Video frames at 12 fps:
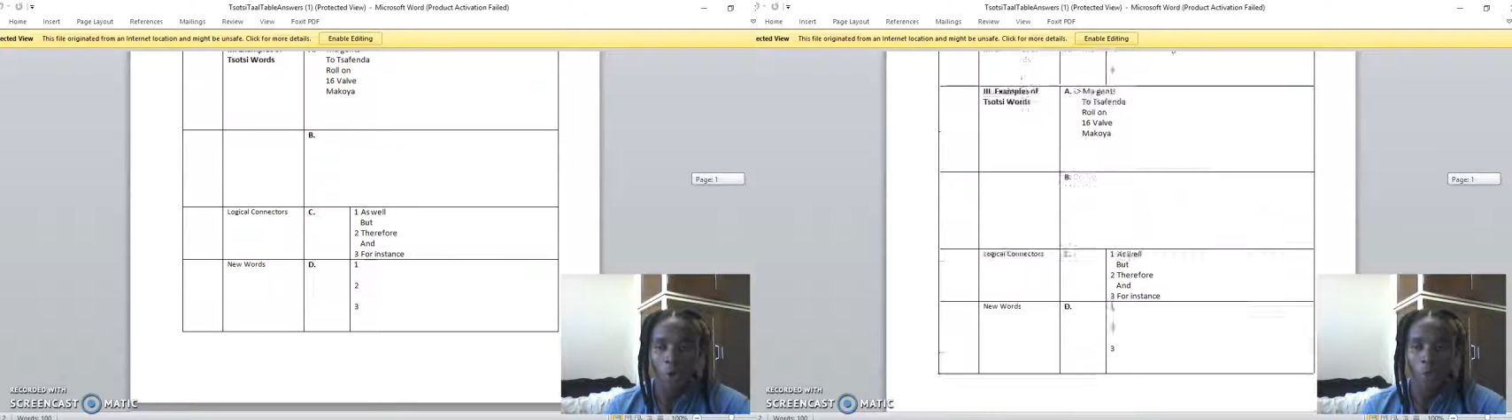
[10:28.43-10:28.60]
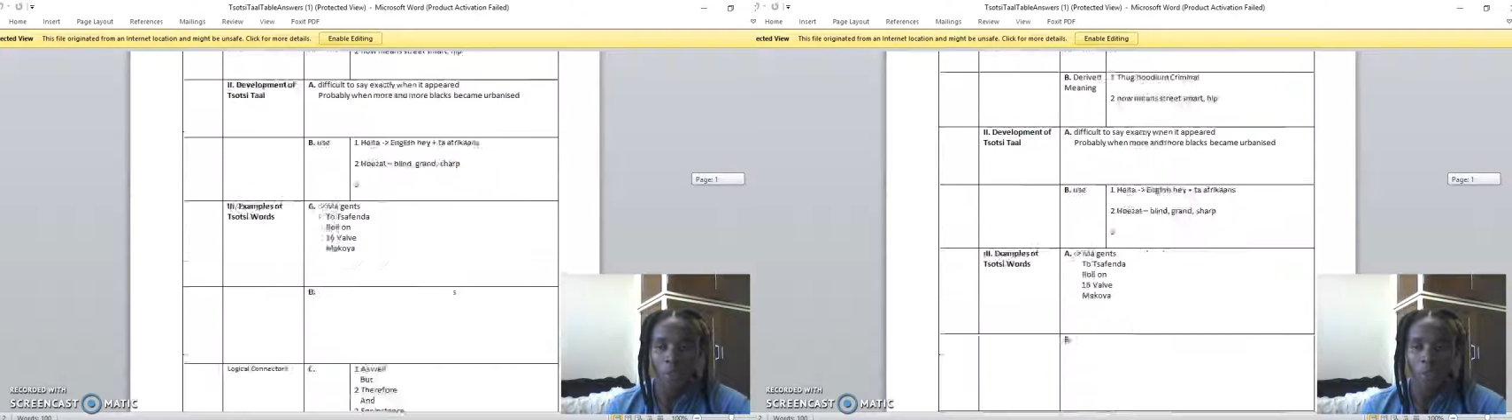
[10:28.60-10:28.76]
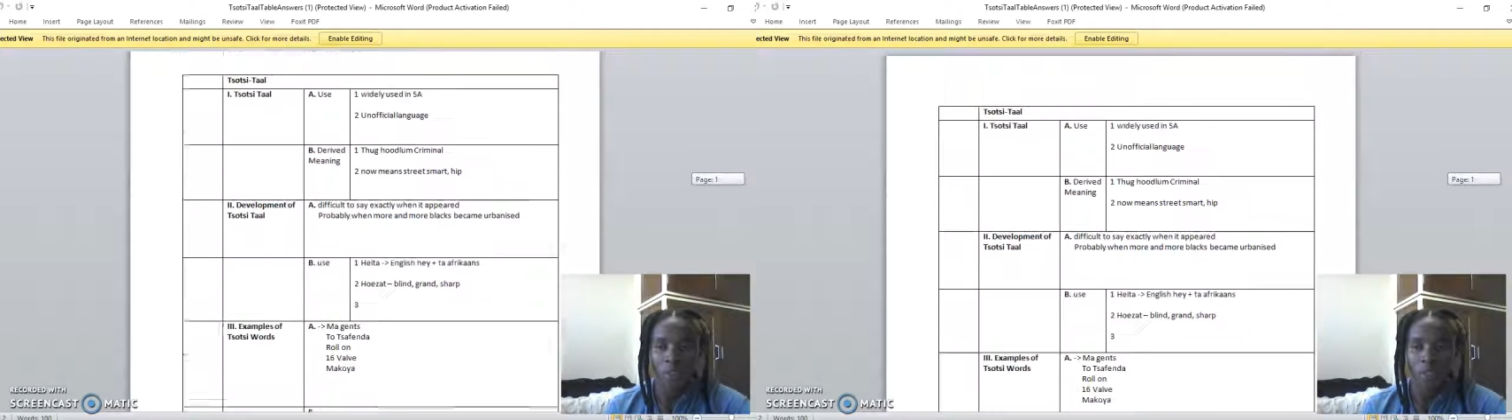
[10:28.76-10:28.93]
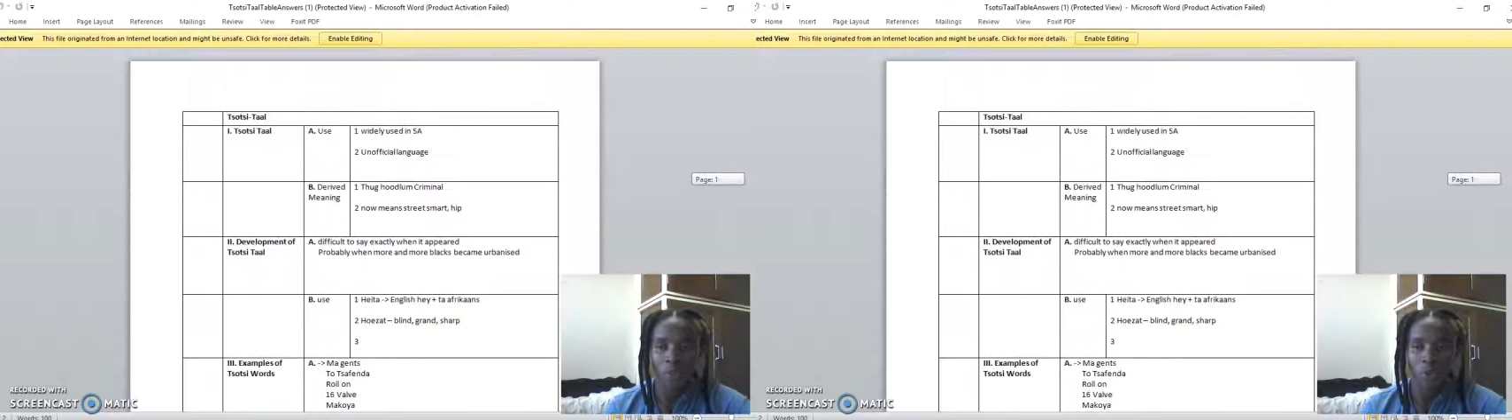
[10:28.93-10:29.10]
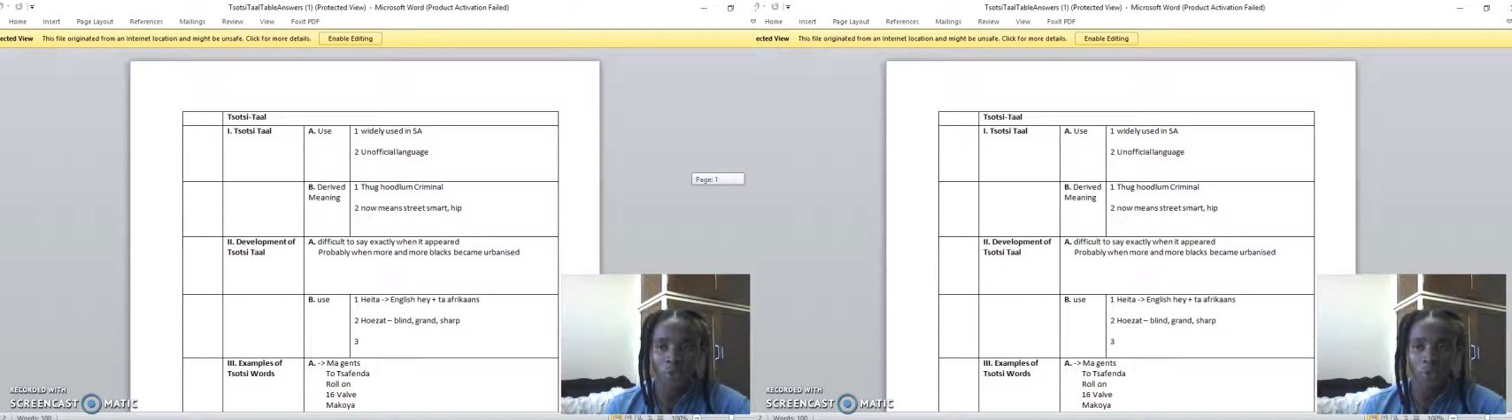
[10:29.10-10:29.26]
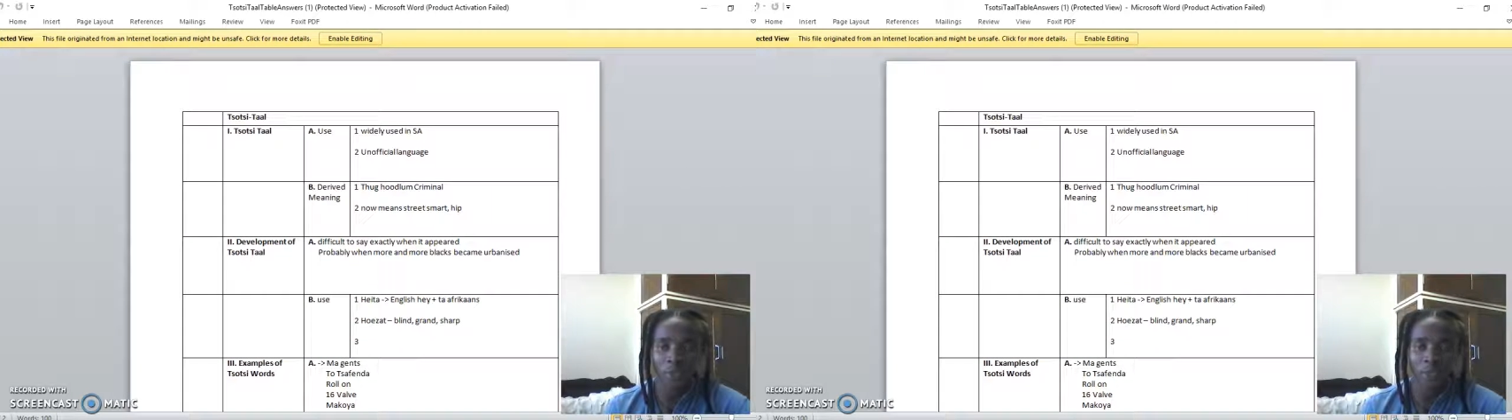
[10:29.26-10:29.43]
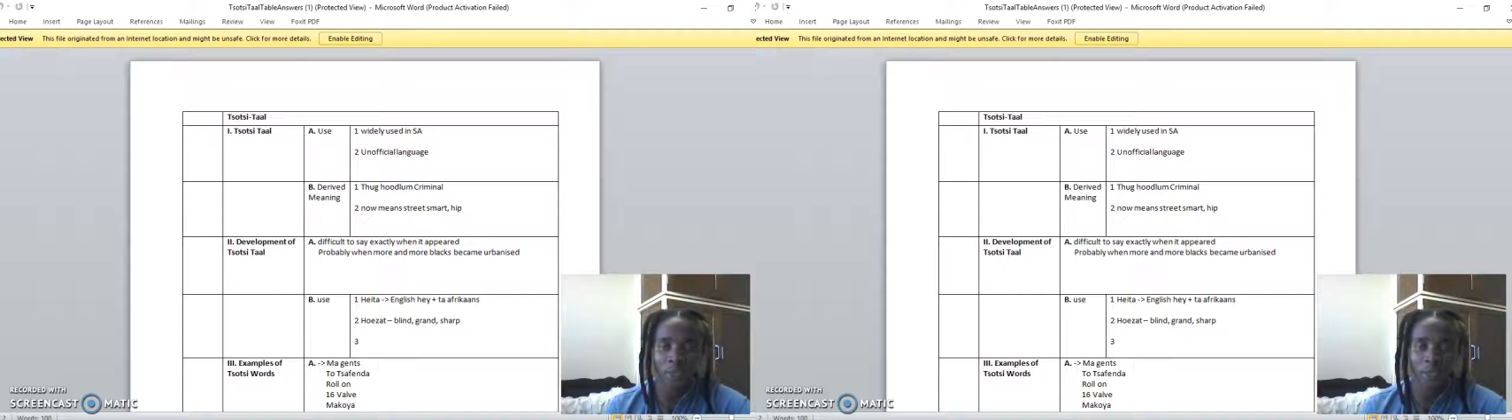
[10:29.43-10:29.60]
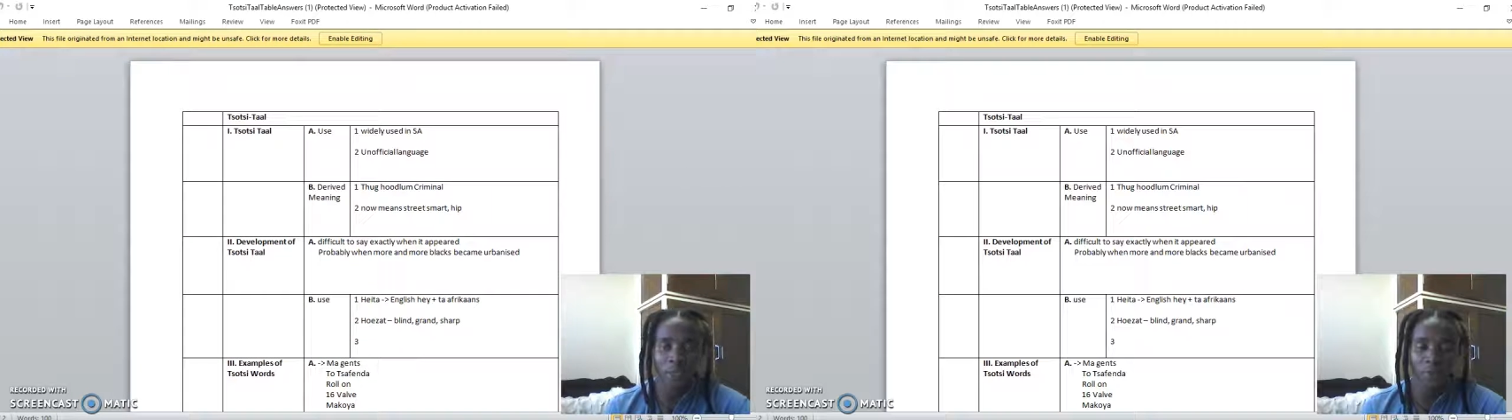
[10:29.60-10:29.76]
Hope this video will be